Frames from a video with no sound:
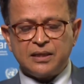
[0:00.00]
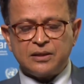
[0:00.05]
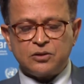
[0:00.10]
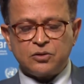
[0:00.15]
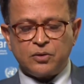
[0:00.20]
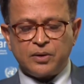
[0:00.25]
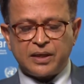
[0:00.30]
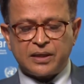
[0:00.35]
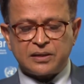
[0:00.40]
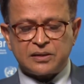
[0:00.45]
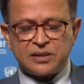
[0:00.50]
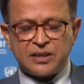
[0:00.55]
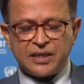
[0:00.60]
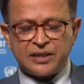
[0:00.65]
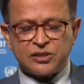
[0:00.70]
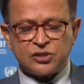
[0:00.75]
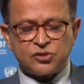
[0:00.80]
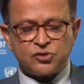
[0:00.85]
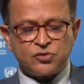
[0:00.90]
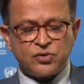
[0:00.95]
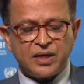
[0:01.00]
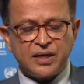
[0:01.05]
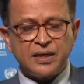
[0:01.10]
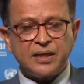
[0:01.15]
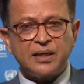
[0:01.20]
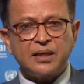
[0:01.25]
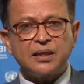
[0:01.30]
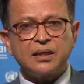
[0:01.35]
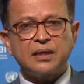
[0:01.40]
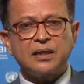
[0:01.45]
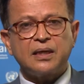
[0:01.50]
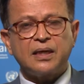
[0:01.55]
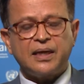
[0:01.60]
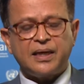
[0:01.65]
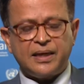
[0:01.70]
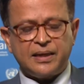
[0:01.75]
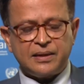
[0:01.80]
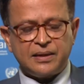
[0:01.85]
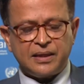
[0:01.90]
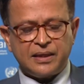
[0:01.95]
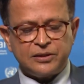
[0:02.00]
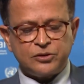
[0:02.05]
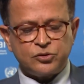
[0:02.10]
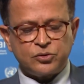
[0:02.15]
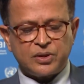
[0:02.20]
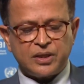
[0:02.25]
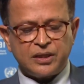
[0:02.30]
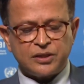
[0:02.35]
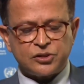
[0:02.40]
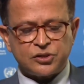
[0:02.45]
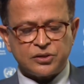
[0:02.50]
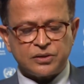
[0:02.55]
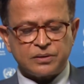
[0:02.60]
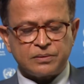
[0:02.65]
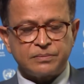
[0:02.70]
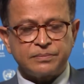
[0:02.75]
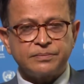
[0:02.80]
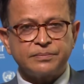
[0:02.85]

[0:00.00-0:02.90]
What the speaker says: to access training and education.